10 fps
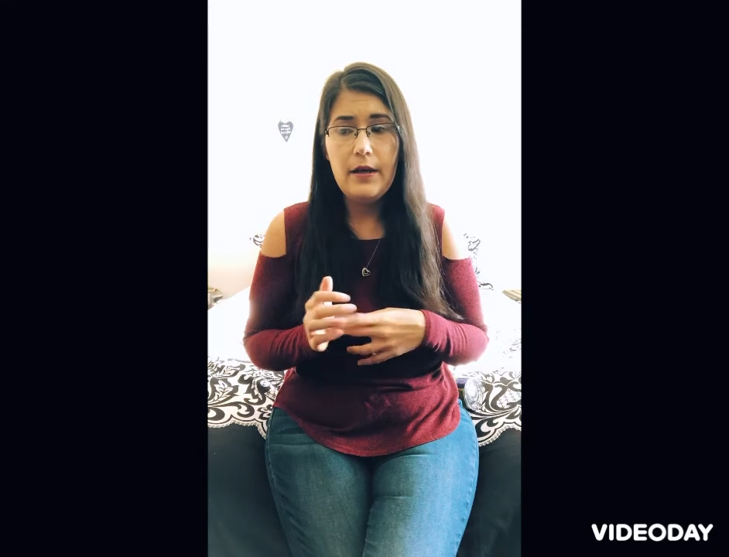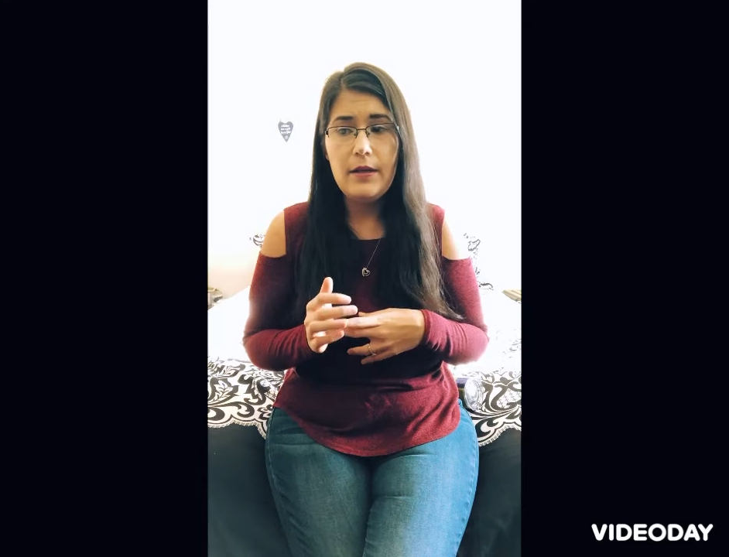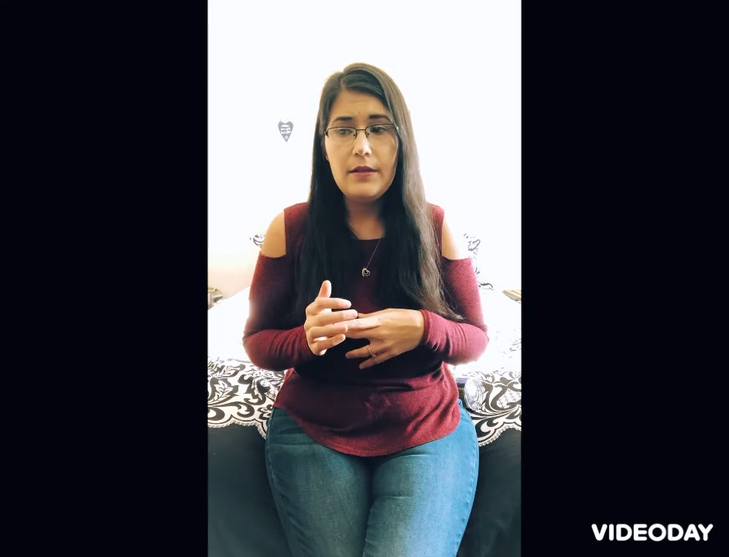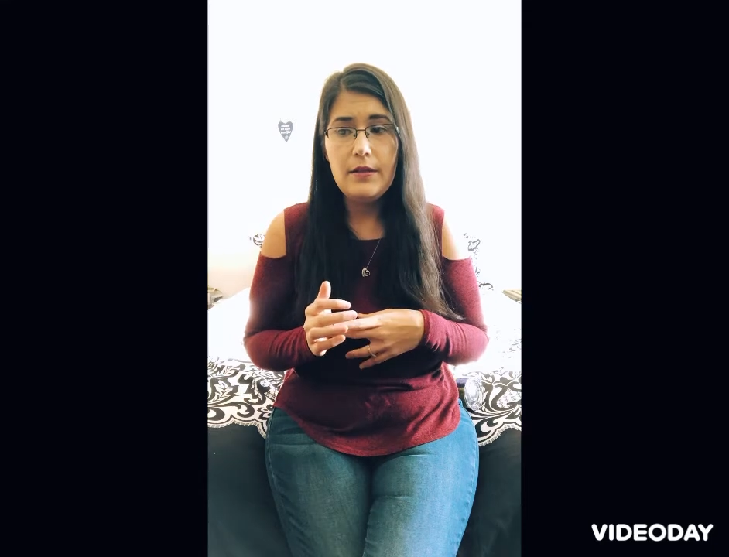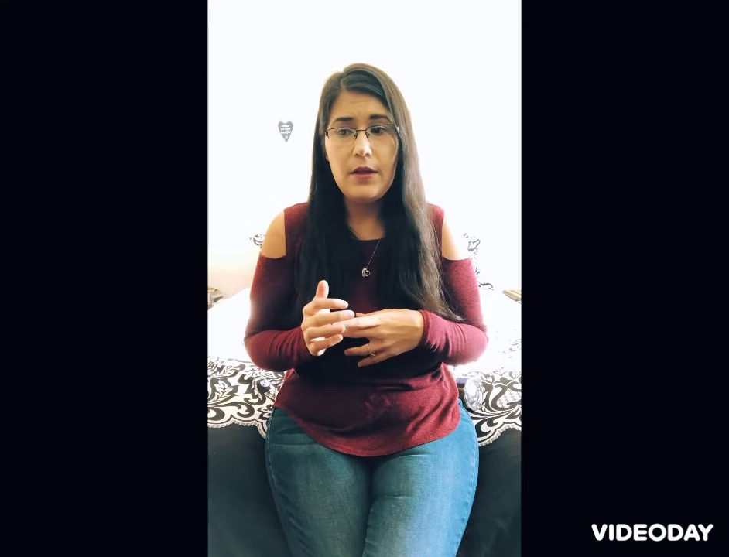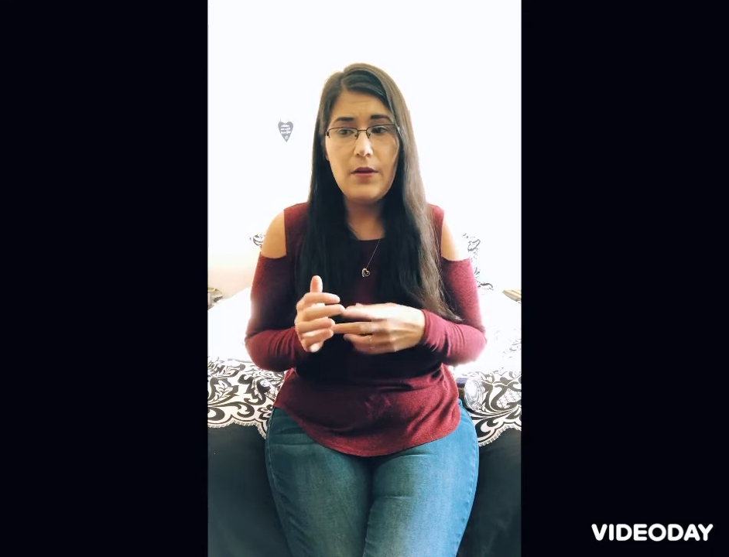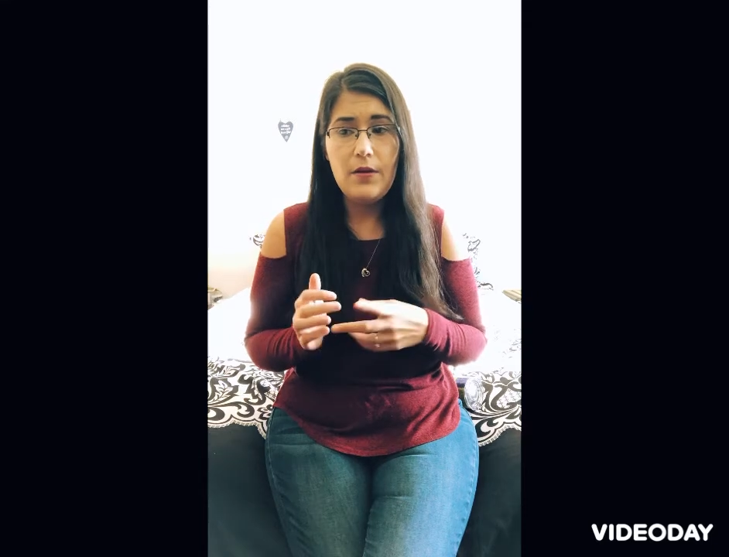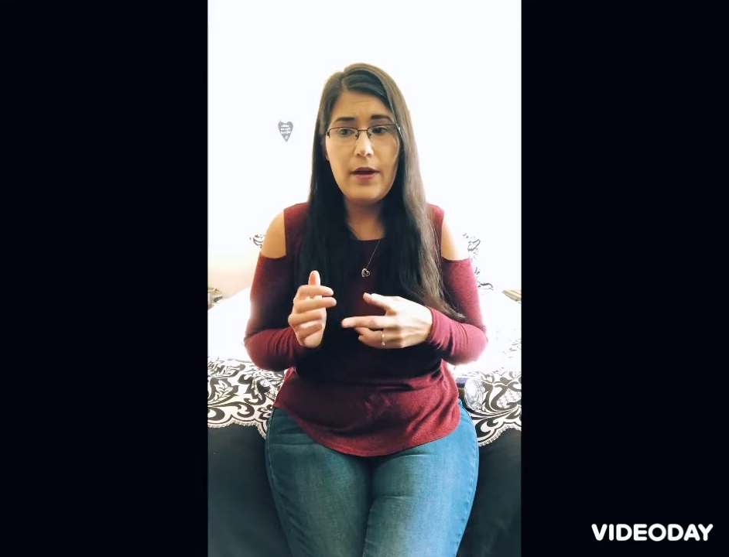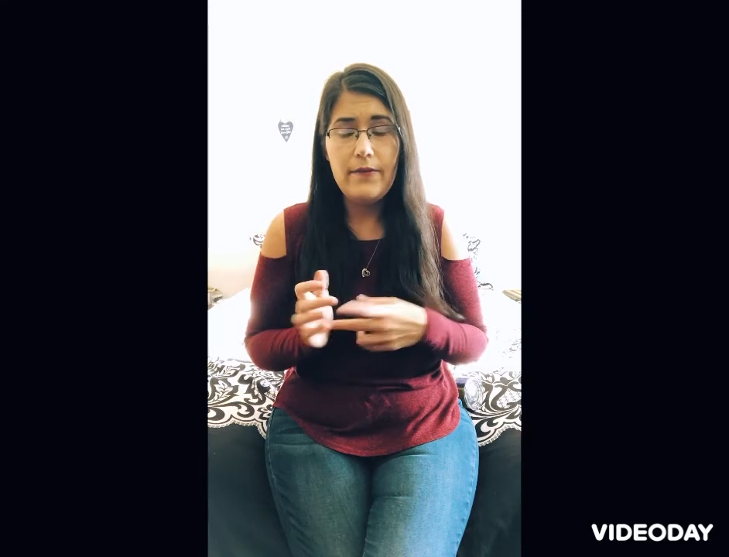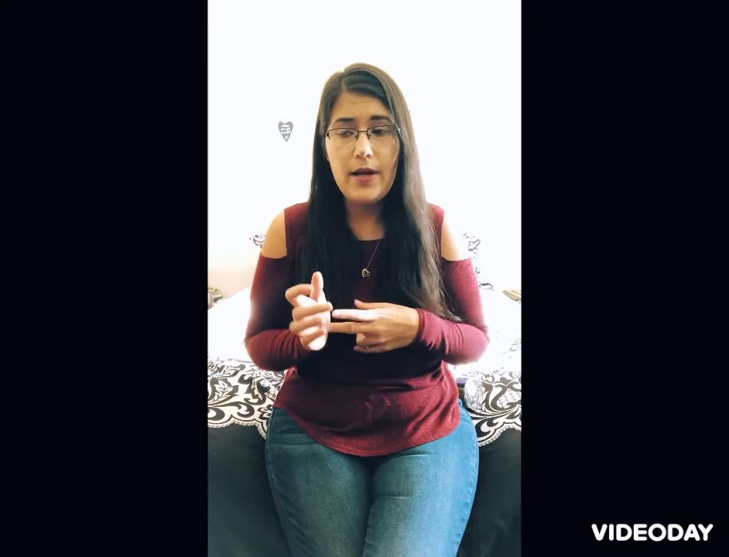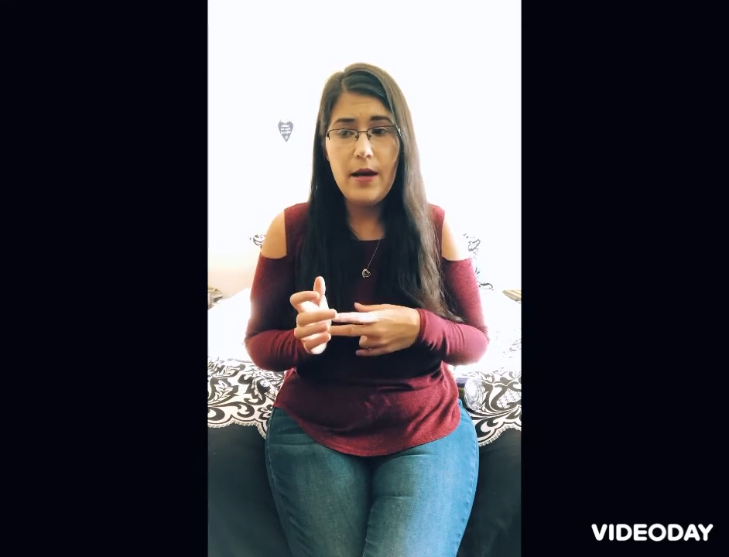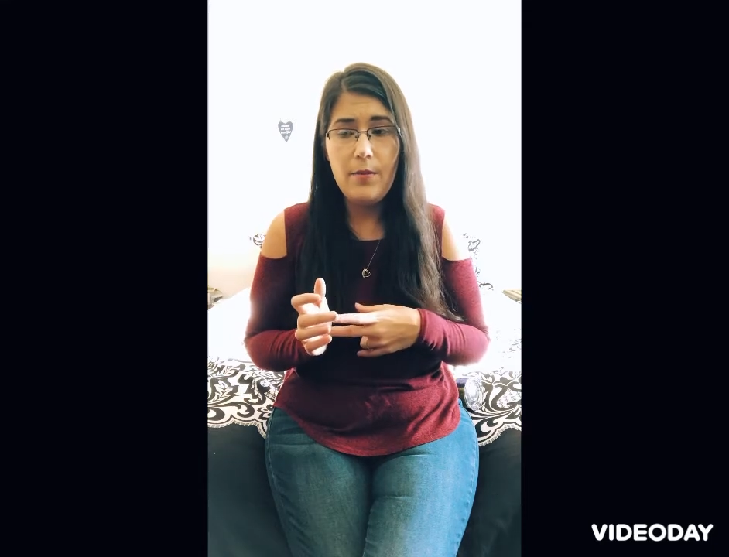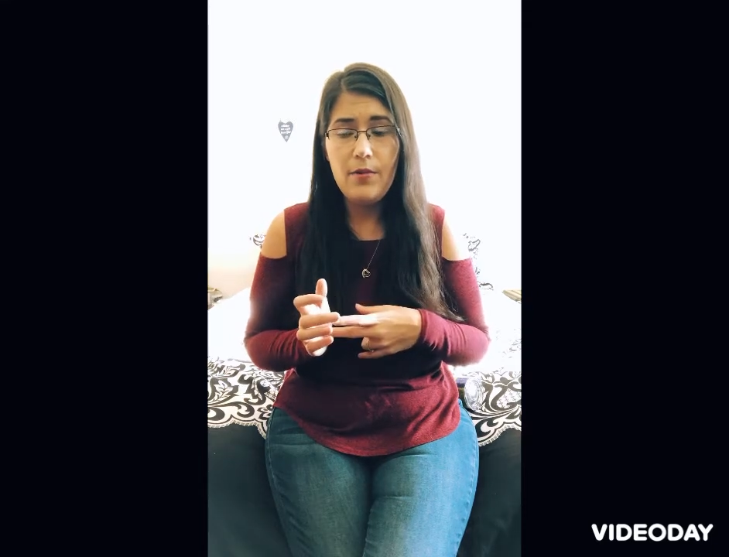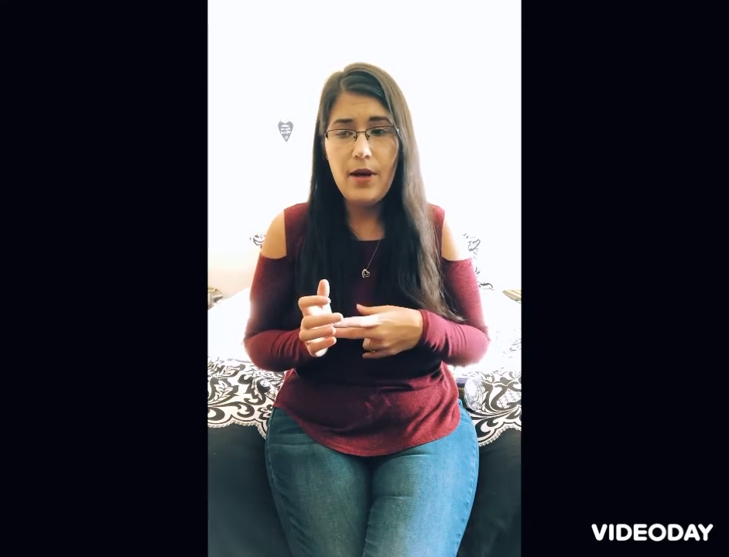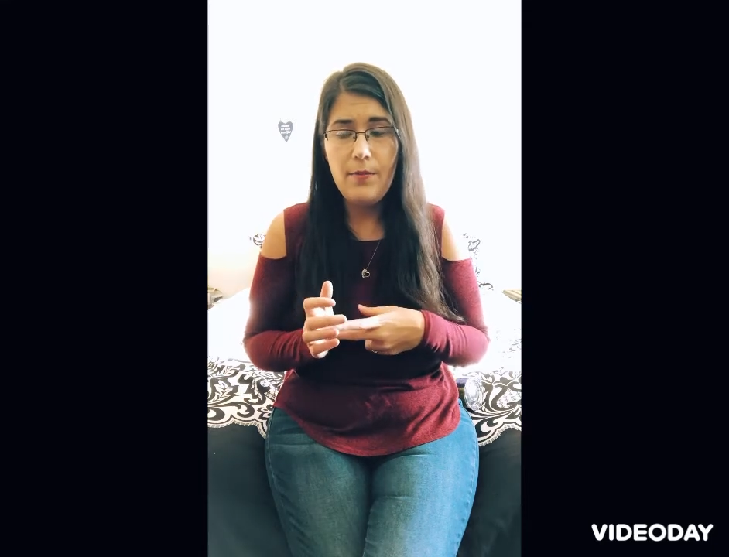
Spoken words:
So I've got a prep